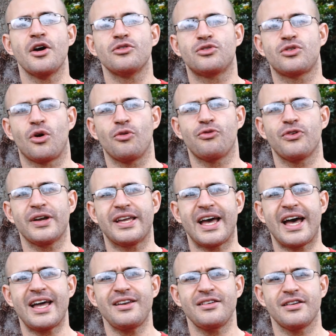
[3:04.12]
Don't
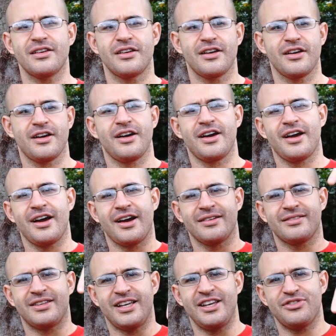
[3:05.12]
forget
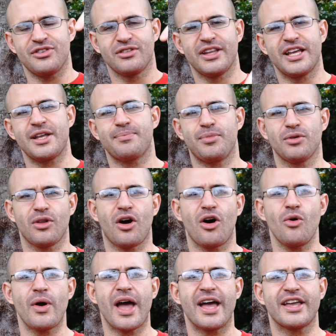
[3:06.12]
to hit the link
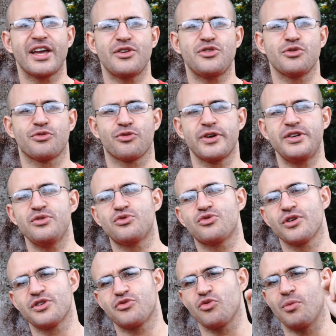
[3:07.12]
below and get your free
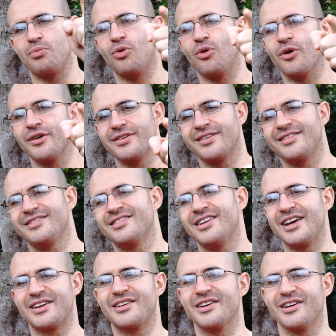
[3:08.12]
nutrition report.
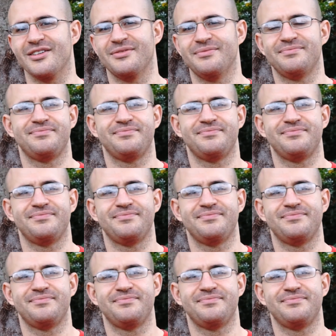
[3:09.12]
Take care.